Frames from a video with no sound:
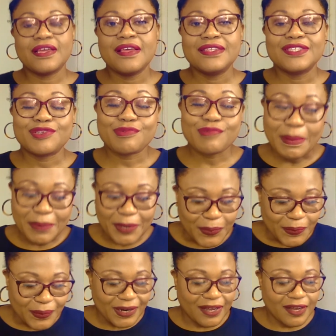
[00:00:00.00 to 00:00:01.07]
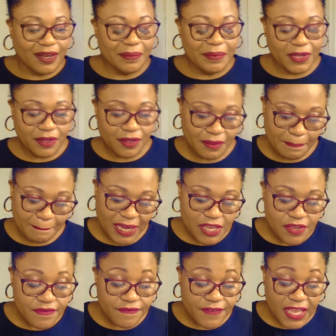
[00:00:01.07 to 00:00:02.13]
to wrap it all up, my
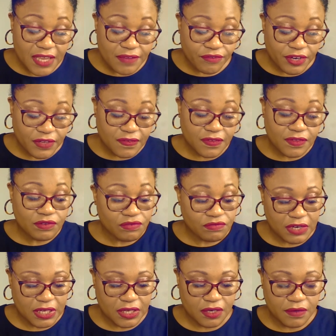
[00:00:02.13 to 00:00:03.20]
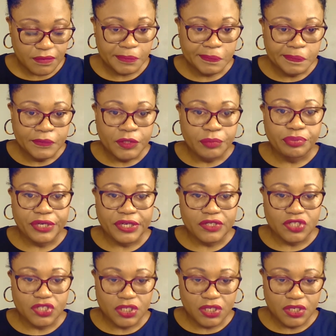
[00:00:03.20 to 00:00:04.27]
favorite screen
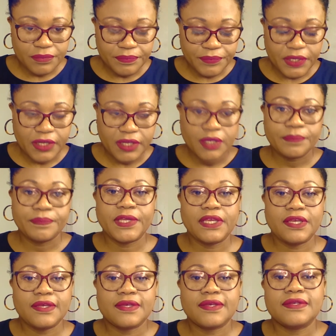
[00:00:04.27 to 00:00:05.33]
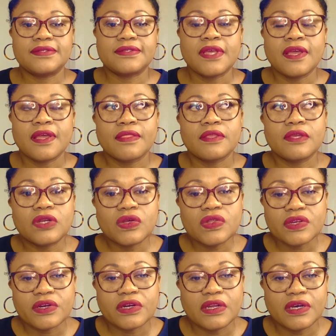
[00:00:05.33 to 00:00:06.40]
production is The
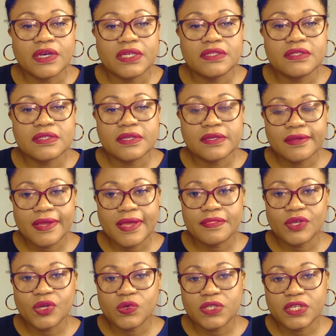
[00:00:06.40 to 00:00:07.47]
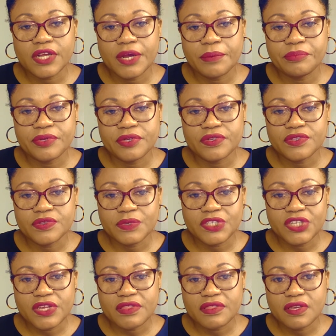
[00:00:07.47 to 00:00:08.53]
Northern Lights and The Golden Compass, which
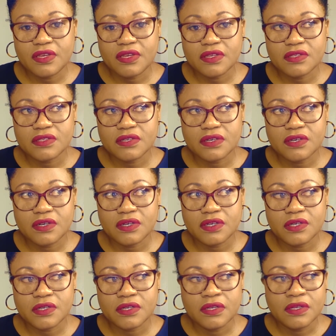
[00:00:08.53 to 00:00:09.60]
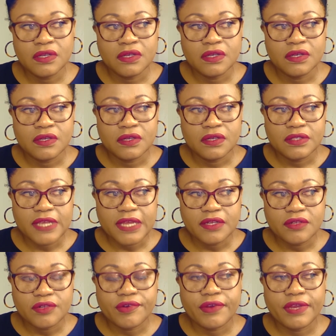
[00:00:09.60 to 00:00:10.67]
I think starred
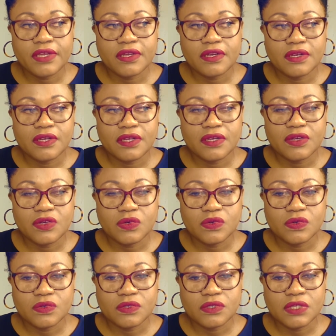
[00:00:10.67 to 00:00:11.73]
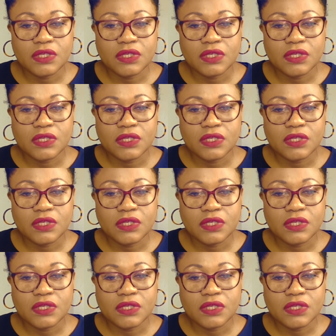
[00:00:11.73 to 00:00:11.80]
Daniel Craig and Nicole